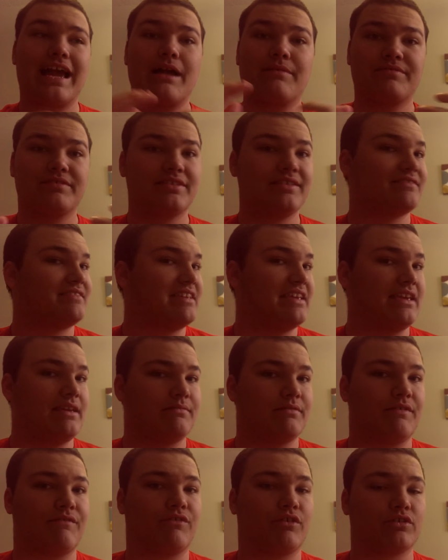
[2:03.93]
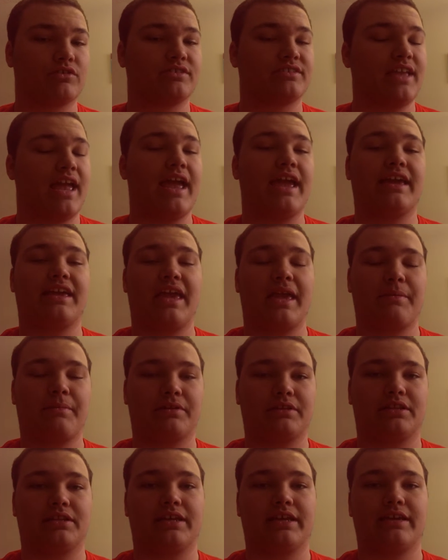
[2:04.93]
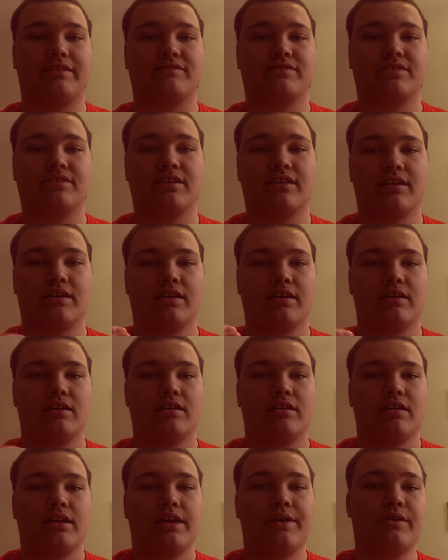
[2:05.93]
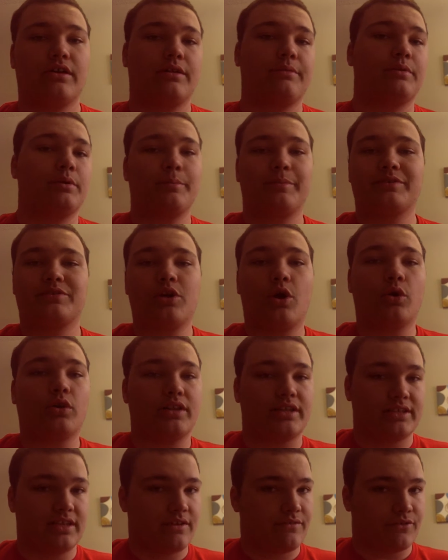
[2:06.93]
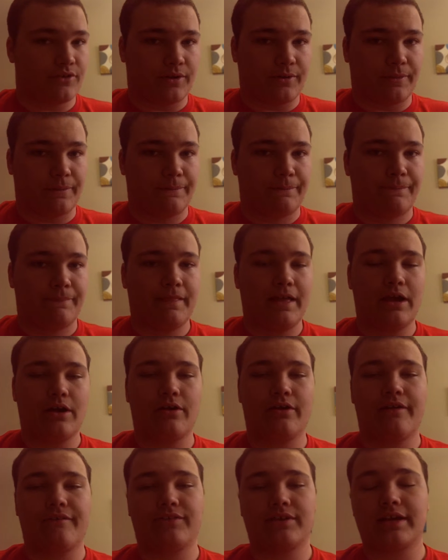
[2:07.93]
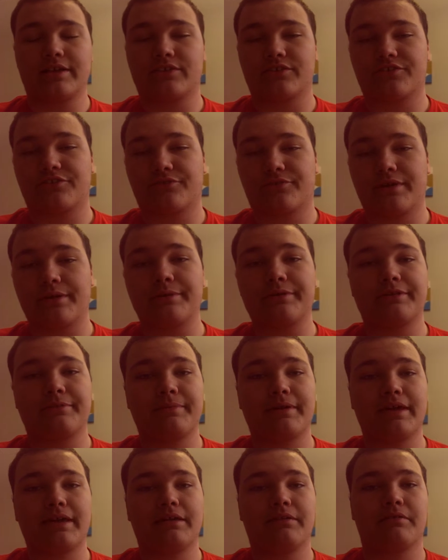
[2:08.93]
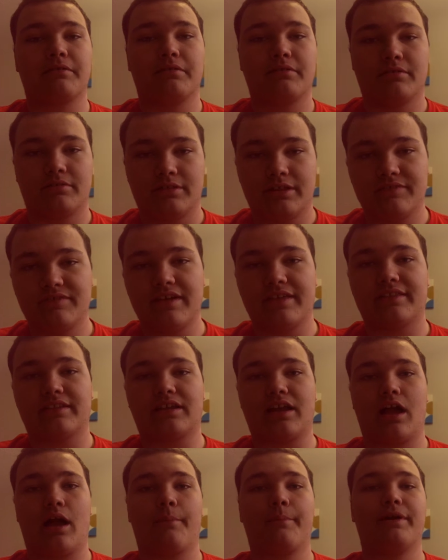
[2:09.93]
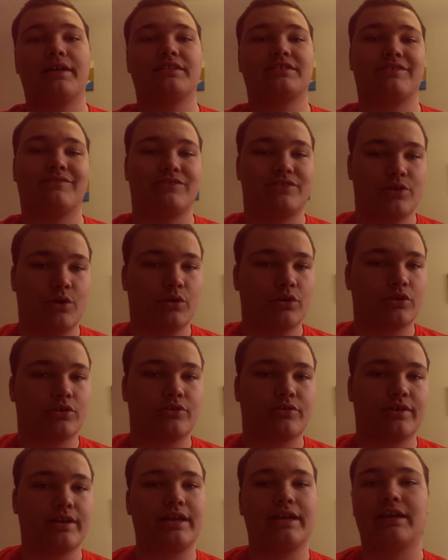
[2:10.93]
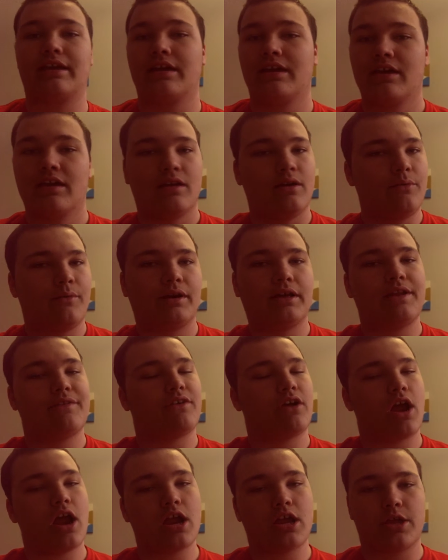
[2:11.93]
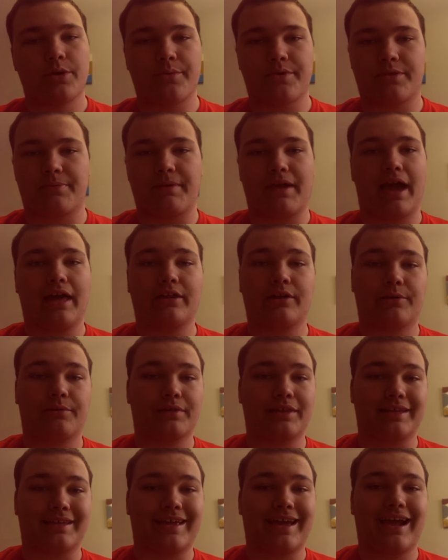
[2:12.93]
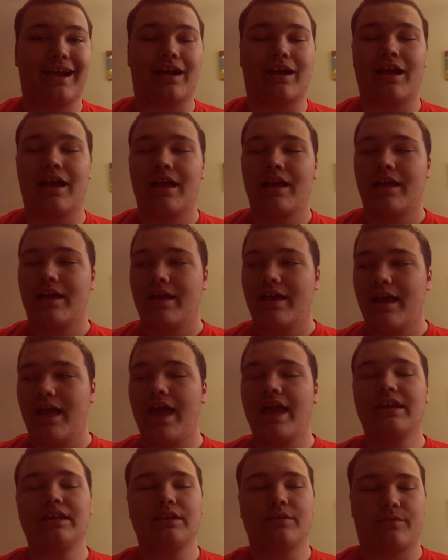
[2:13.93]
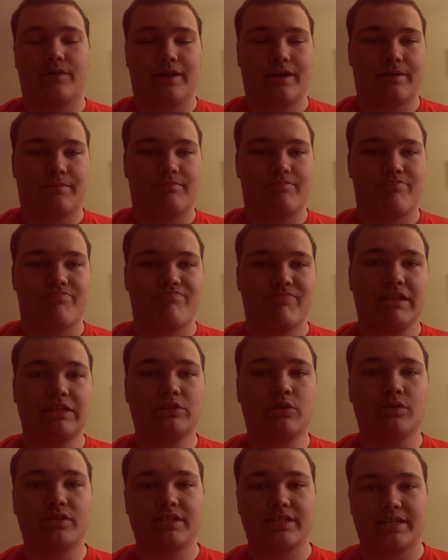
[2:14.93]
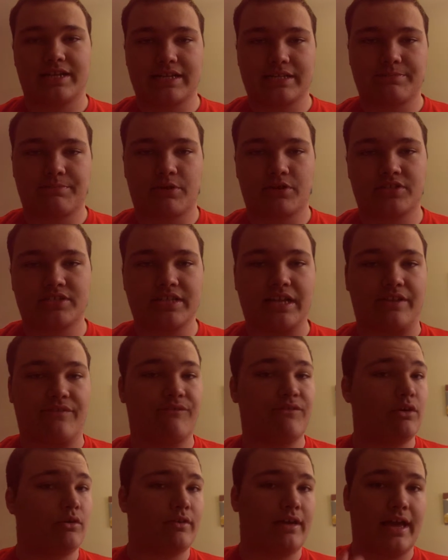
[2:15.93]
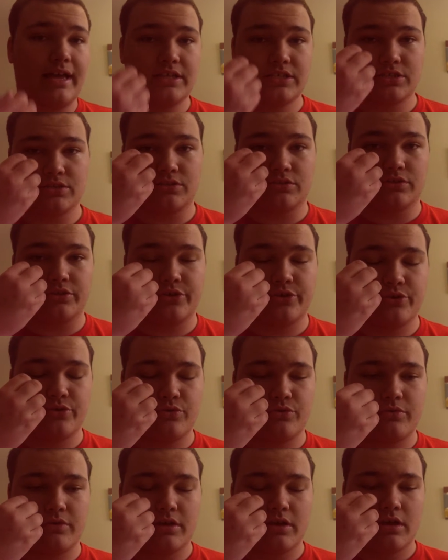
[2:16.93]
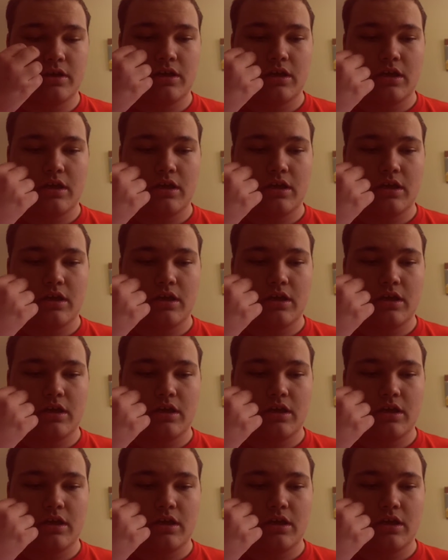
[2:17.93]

captain of the team the first day he came on the Leafs, it would have been totally different. Now, if you guys agree with me, leave that in the comments. If you don't agree, whatever, argue with me. I don't really care. Anyway, let's go into the next person. That's Phil Kessel, who